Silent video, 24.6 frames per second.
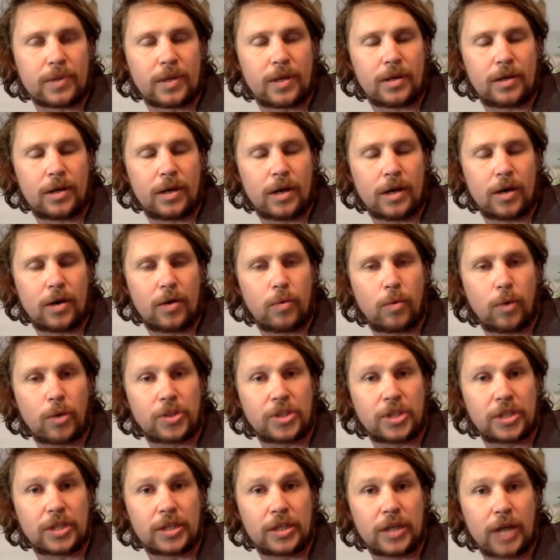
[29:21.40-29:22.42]

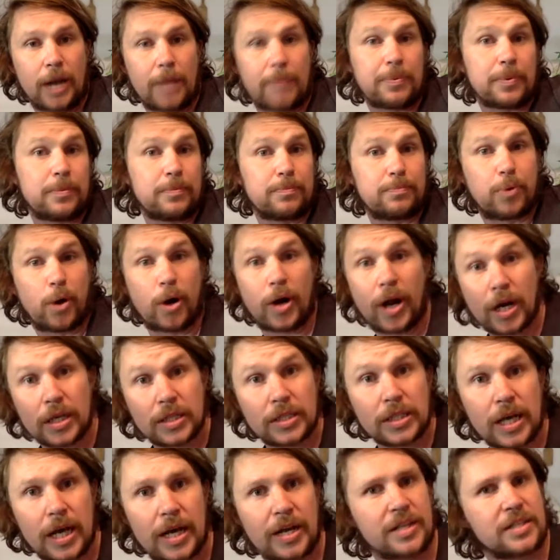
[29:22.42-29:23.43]
washing up
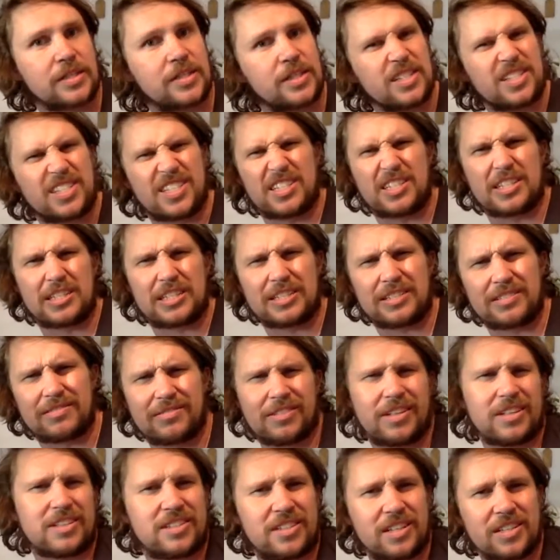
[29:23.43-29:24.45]
product, and it just
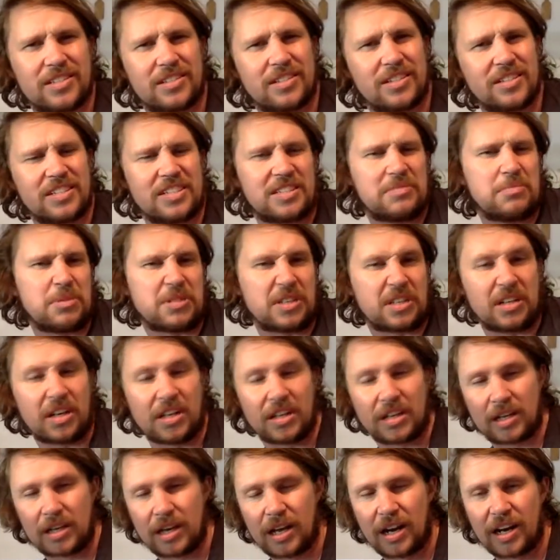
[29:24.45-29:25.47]
smells like
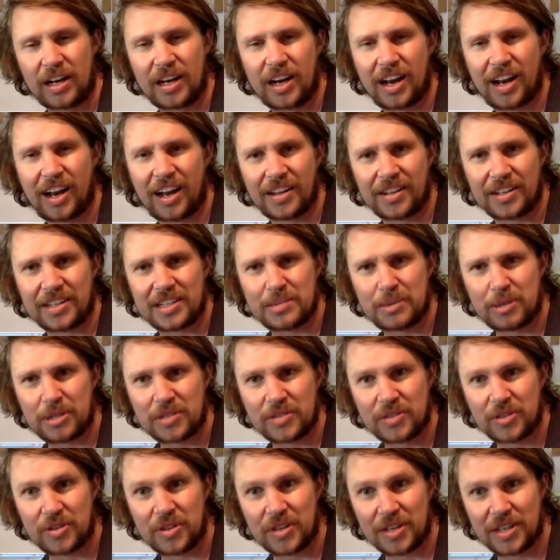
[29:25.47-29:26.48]
nothing. And I kind of like the smells of
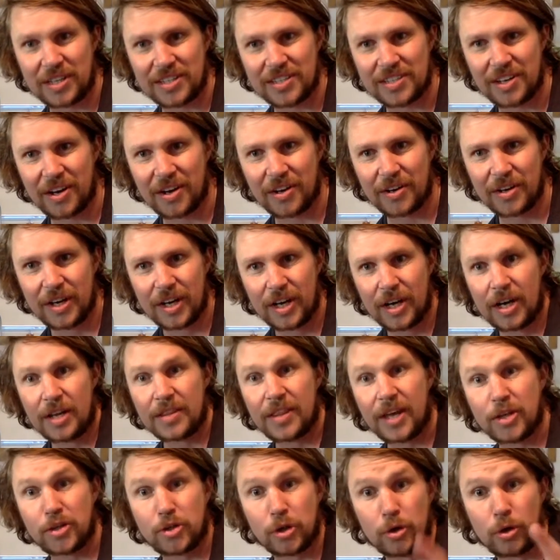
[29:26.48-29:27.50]
good things. So
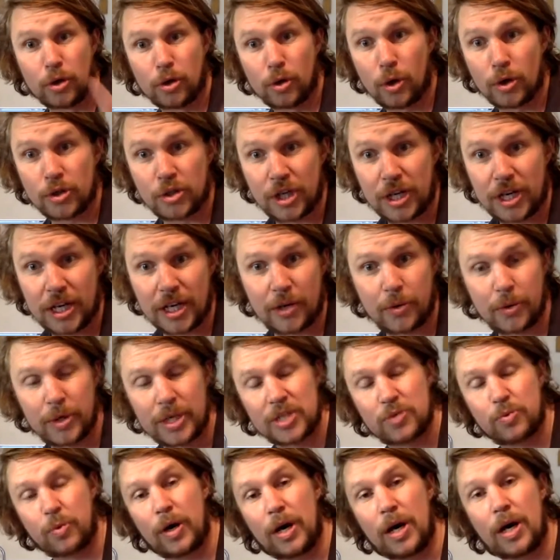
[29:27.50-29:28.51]
they do laundry liquid
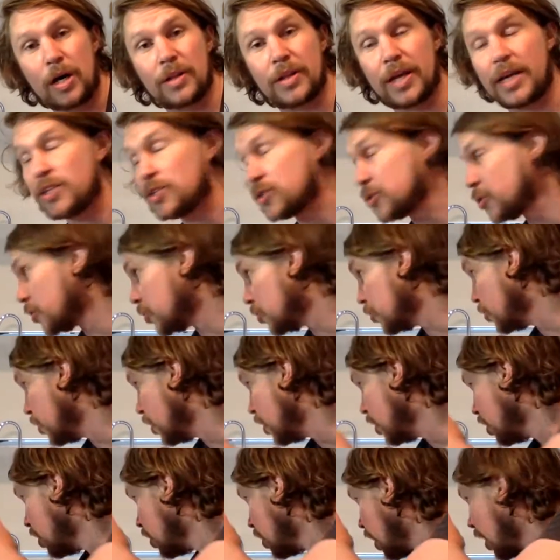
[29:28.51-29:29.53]
as well. They do
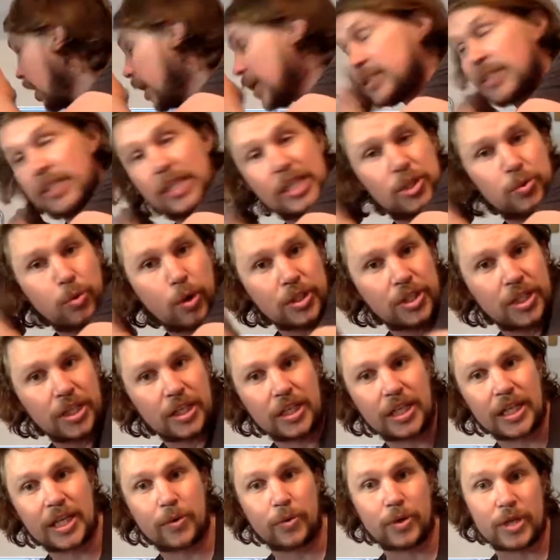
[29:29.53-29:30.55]
dishwashing
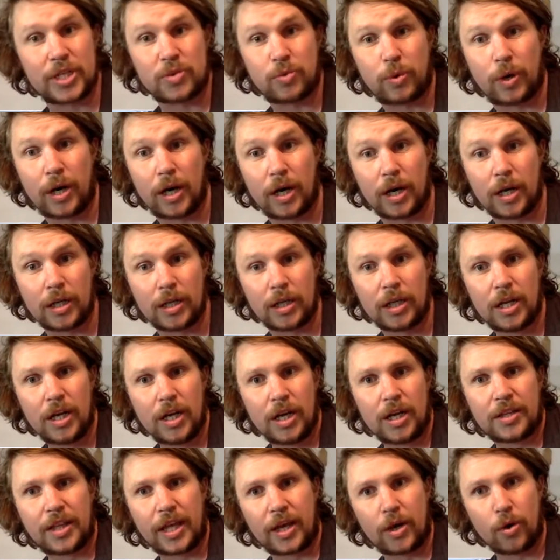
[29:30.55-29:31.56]
liquid as well.
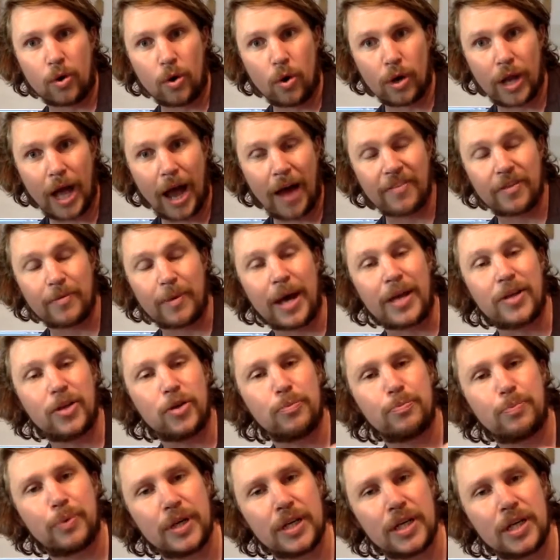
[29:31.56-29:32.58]
They all have them, and
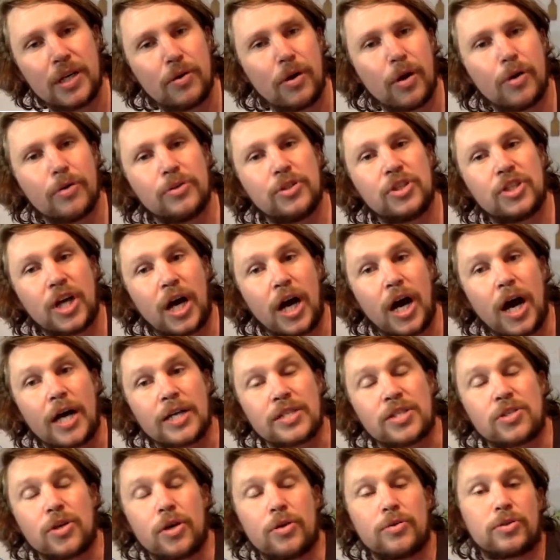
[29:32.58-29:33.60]
you bring your own
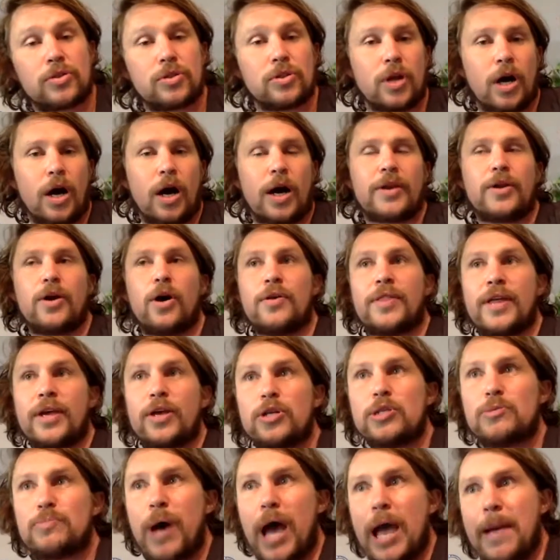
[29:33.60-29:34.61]
jars. So I know they
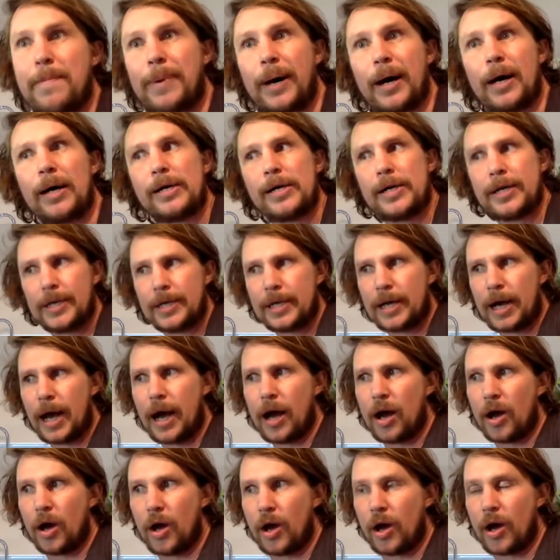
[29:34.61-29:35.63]
use paper
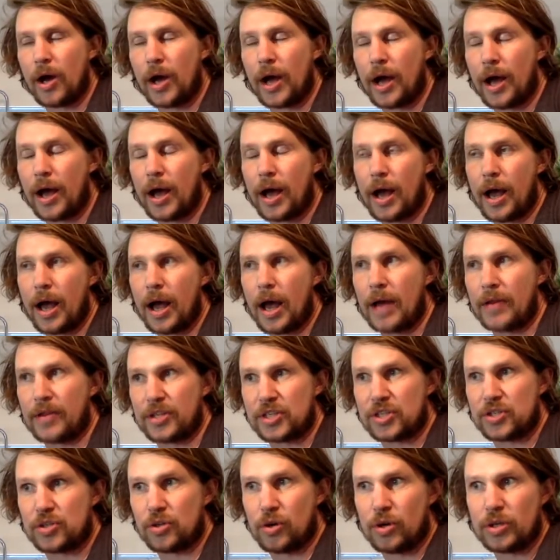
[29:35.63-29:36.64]
at the
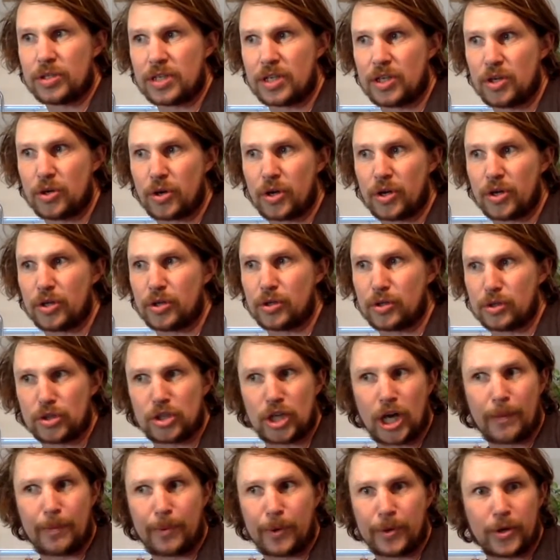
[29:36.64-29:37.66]
source, and you can
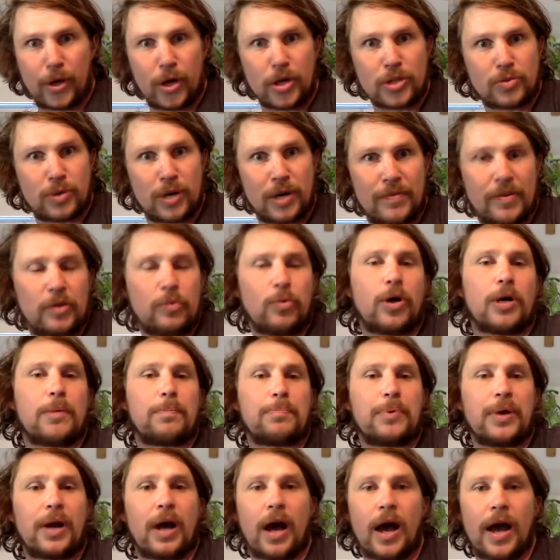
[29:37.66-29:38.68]
jump on those whenever you want.
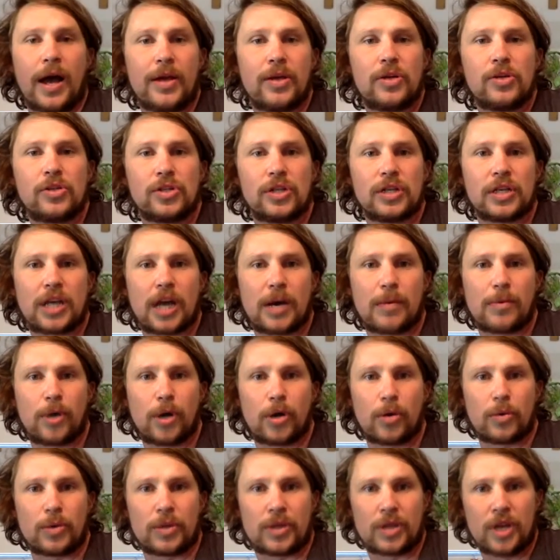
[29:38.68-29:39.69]
But I usually come
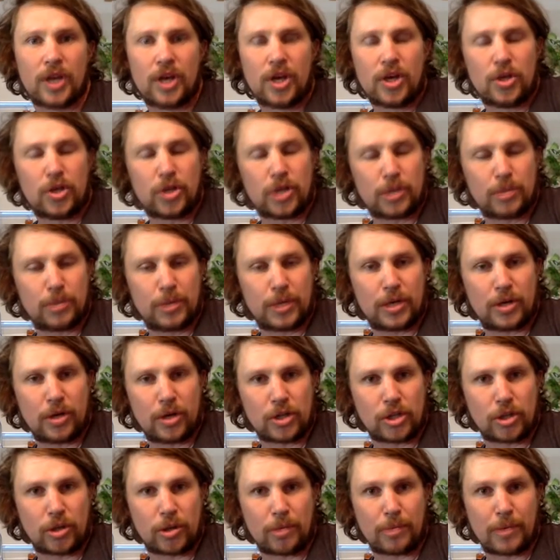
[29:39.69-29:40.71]
along with, you can bring your own
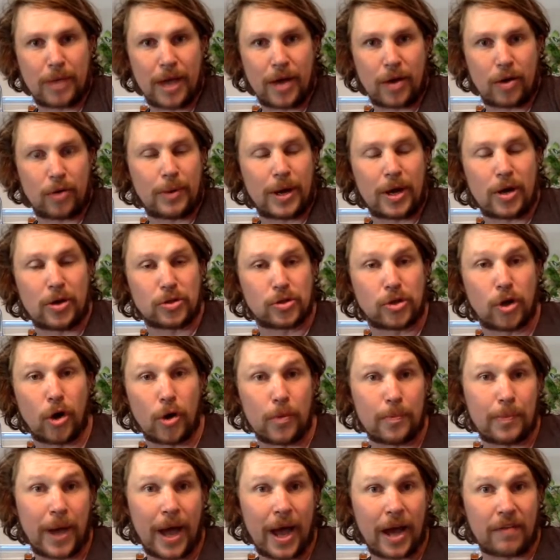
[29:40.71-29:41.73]
shopping bag or my own
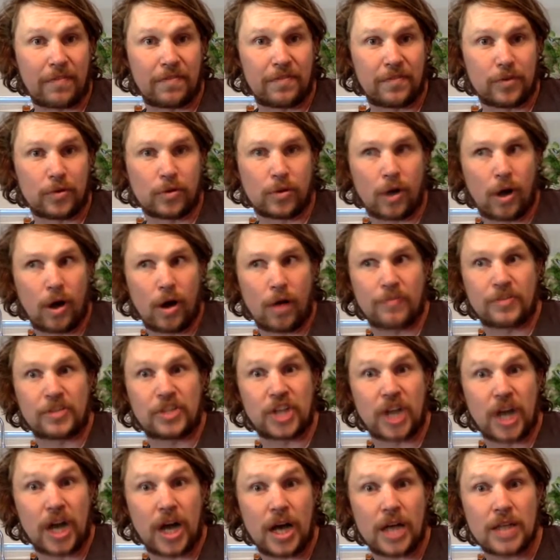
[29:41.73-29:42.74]
tote bag full of
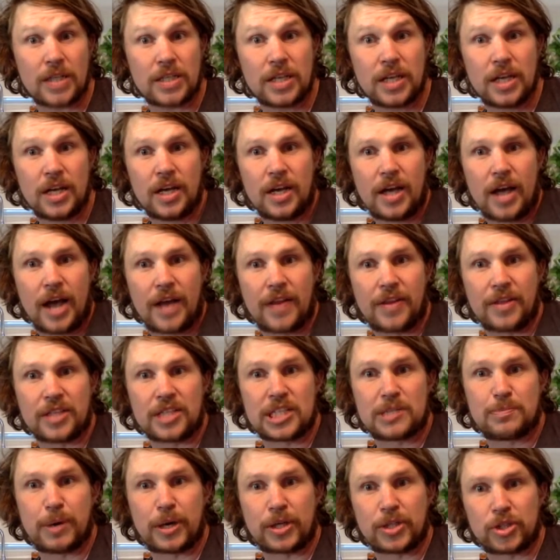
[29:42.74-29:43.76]
jars, and the
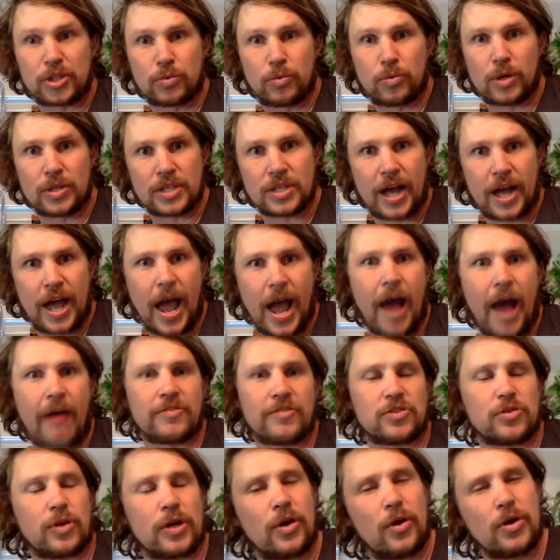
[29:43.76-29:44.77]
special ones that I have.
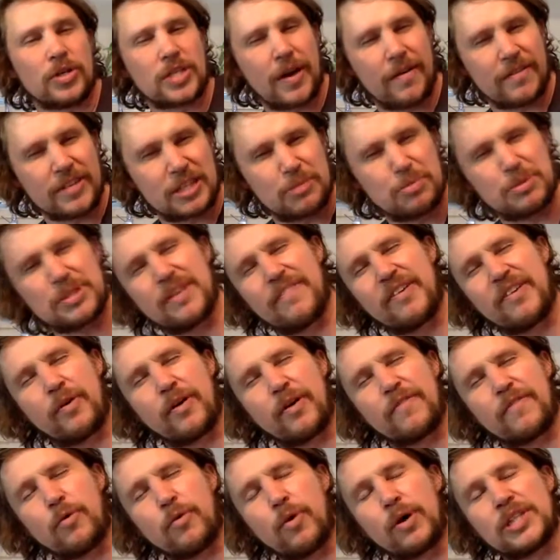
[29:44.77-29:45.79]
So I always have a specific
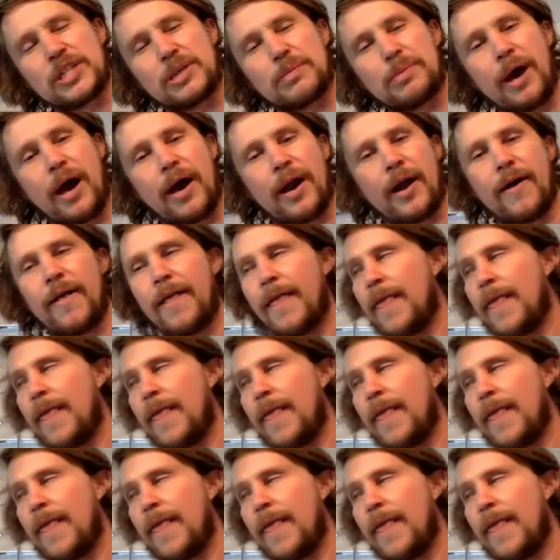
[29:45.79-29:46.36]
one for washing powder.